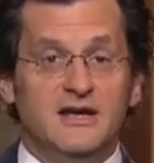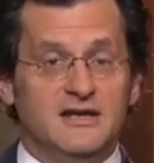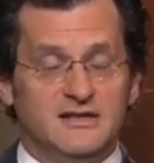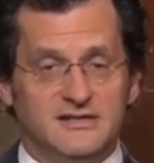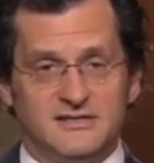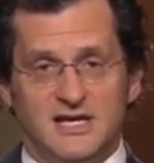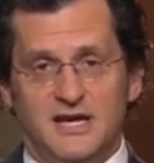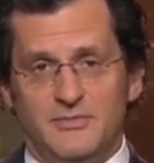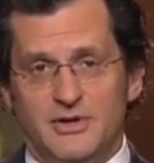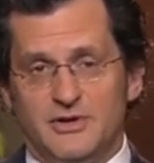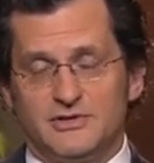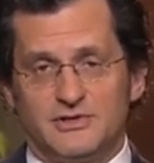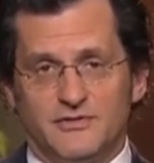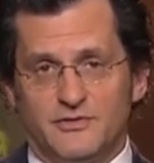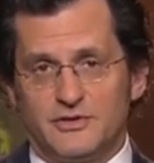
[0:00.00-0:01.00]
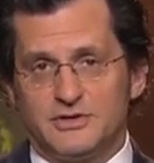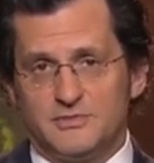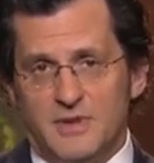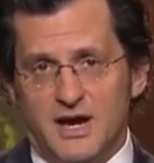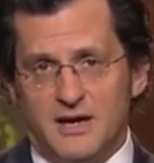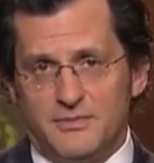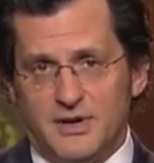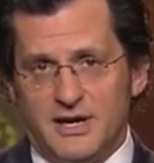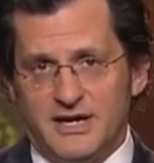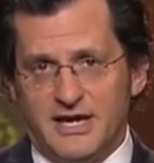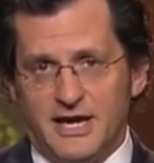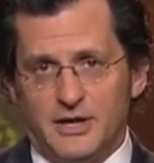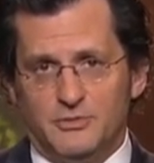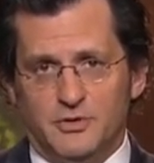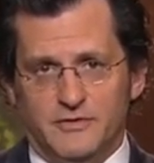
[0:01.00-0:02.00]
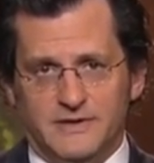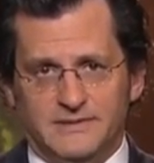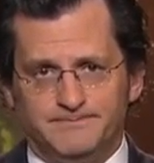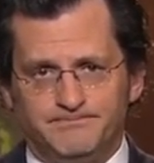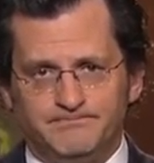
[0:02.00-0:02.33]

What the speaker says: the same year as the first Ma and Pa Kettle movie.